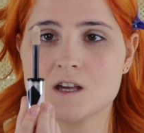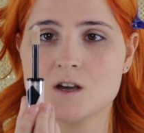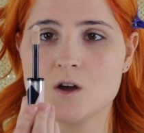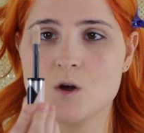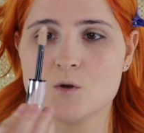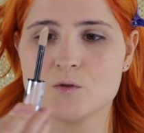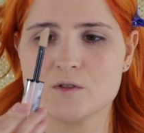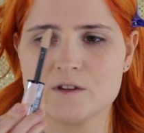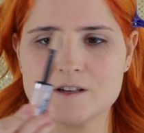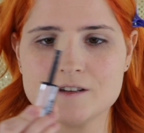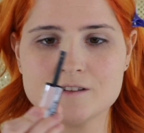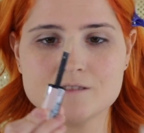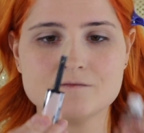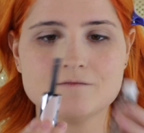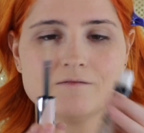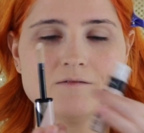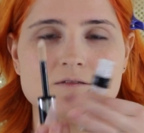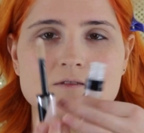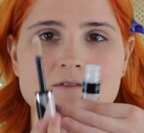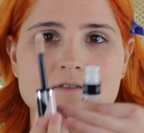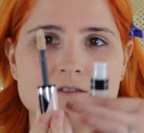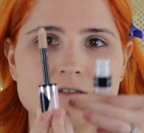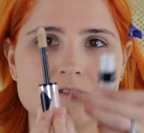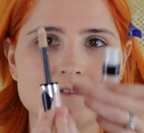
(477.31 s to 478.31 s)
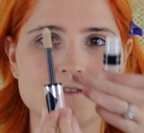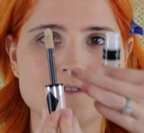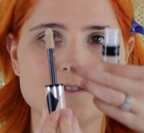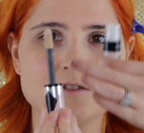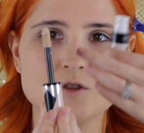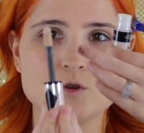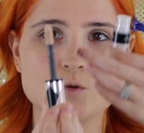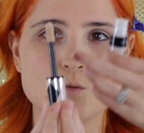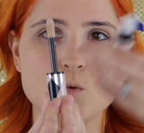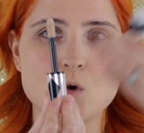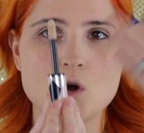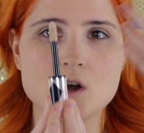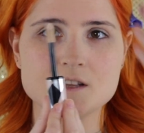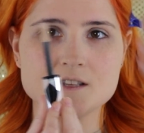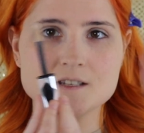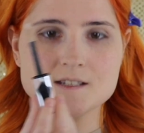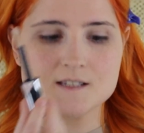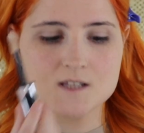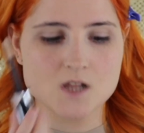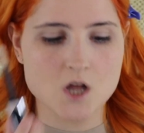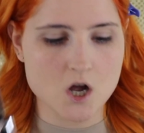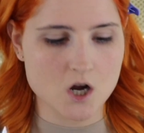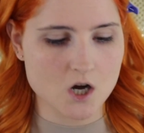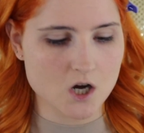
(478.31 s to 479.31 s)
Only the wand is
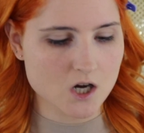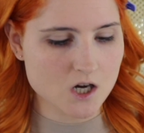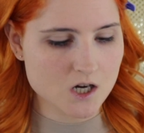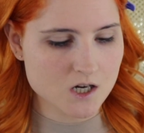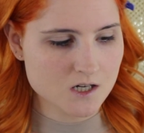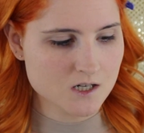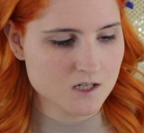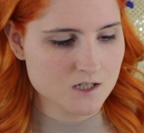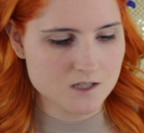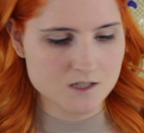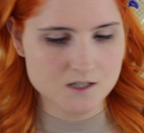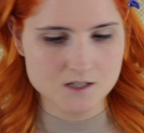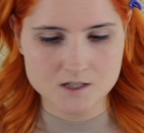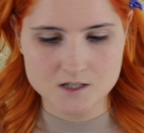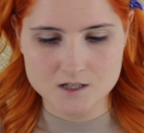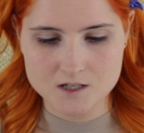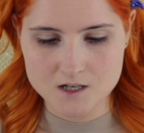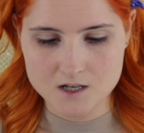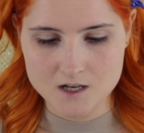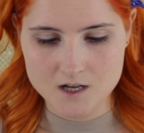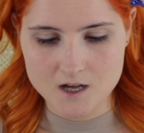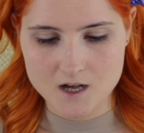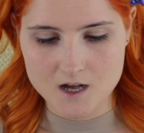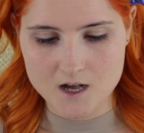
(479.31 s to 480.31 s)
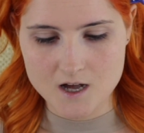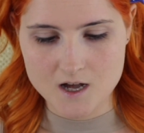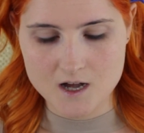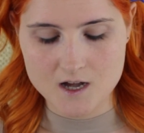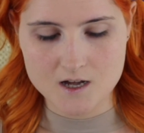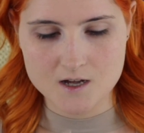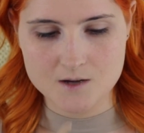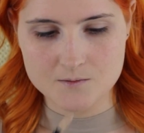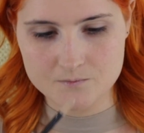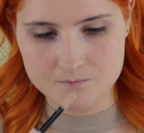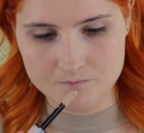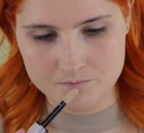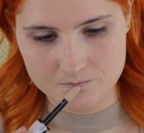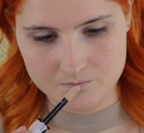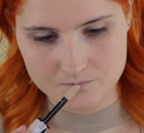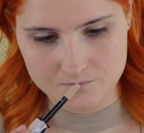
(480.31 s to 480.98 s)
longer. No